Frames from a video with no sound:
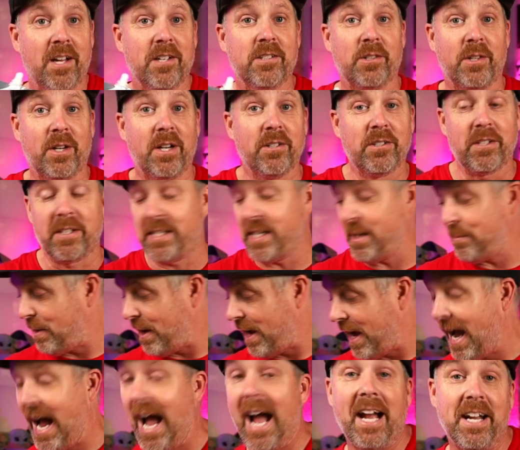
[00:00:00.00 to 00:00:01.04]
So here's a tip
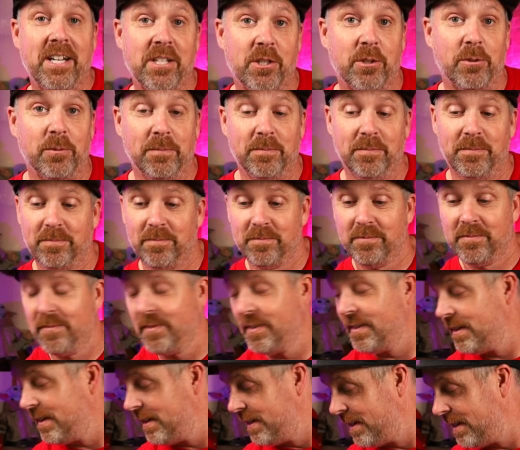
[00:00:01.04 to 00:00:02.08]
I do.
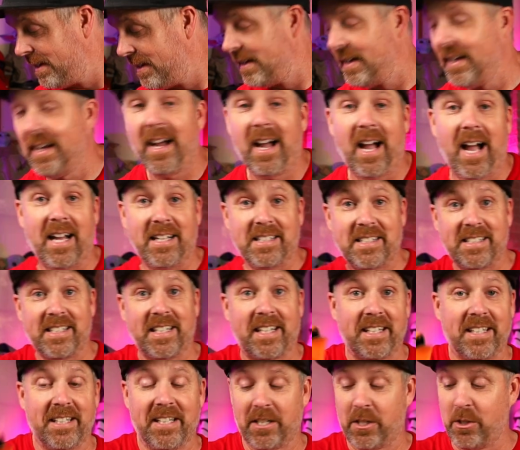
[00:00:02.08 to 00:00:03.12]
I
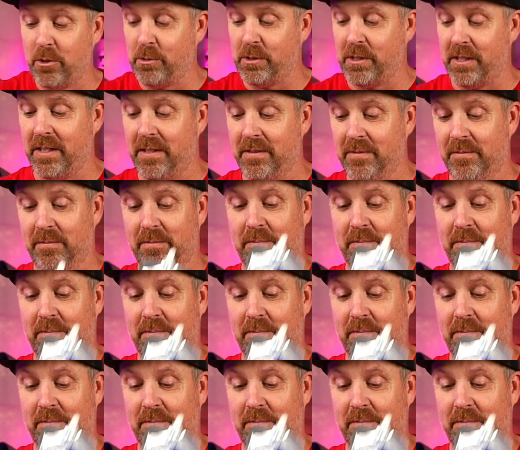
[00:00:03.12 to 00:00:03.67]
stick it in a koozie.